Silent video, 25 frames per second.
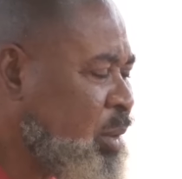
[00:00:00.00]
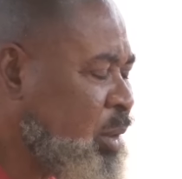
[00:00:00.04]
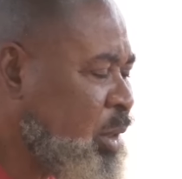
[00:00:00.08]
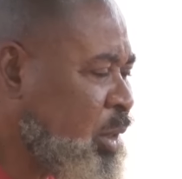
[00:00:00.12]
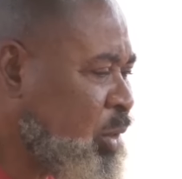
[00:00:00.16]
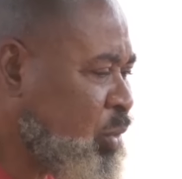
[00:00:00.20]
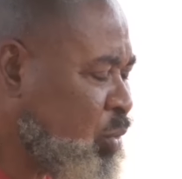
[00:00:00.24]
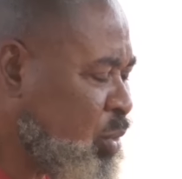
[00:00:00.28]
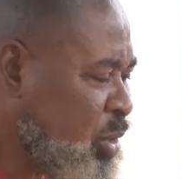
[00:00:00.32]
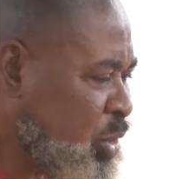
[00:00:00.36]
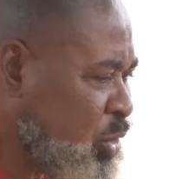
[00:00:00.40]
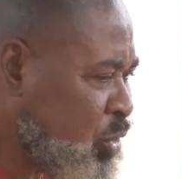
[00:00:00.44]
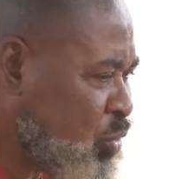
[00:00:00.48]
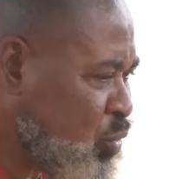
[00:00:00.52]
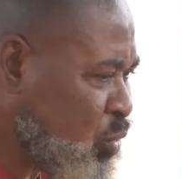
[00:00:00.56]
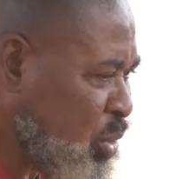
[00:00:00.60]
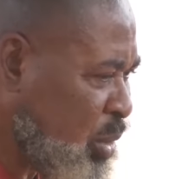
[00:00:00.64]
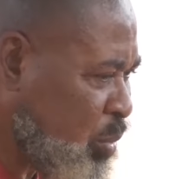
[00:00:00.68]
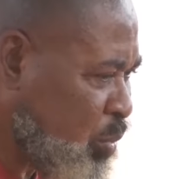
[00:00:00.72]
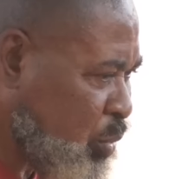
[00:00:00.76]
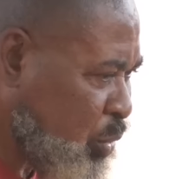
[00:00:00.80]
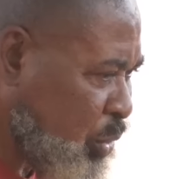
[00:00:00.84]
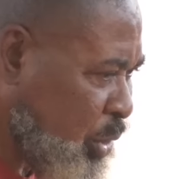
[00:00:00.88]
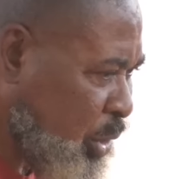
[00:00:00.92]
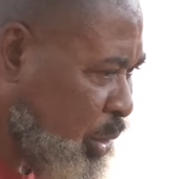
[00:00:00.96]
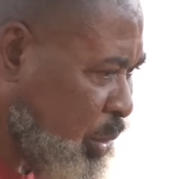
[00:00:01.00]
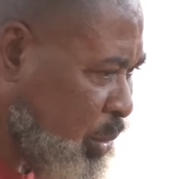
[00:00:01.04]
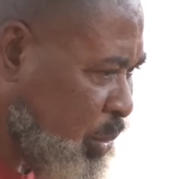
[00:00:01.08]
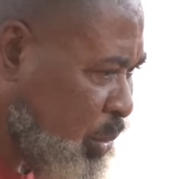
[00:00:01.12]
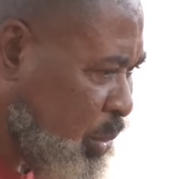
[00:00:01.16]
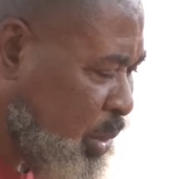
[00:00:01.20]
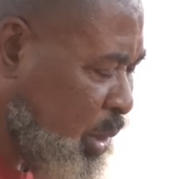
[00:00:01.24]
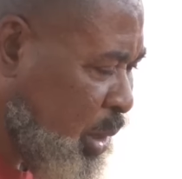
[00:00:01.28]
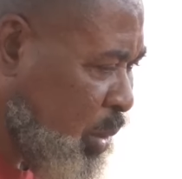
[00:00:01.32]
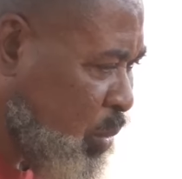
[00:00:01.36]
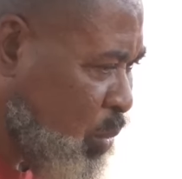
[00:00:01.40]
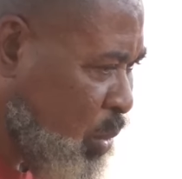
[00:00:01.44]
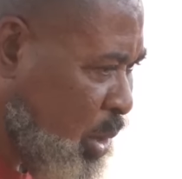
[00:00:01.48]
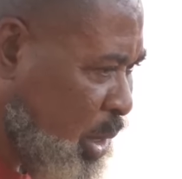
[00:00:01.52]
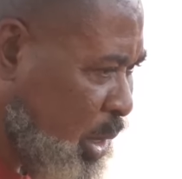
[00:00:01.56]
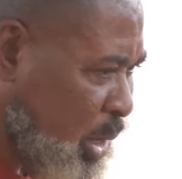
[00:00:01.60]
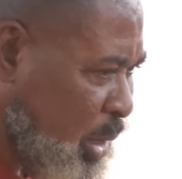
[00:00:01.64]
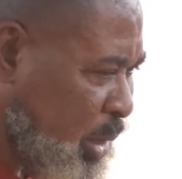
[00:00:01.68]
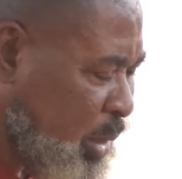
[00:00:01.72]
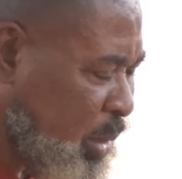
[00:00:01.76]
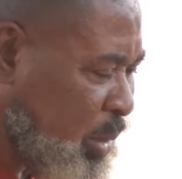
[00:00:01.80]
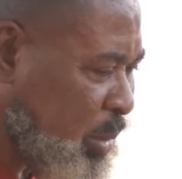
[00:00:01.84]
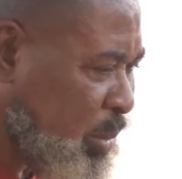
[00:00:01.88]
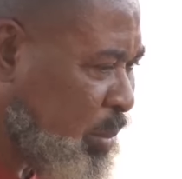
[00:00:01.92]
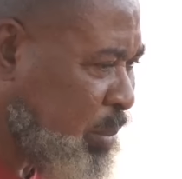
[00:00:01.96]
it will sweep you
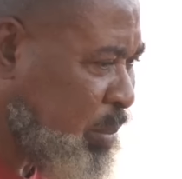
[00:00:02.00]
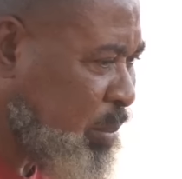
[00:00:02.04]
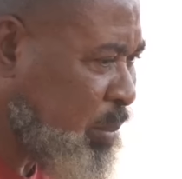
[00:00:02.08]
away.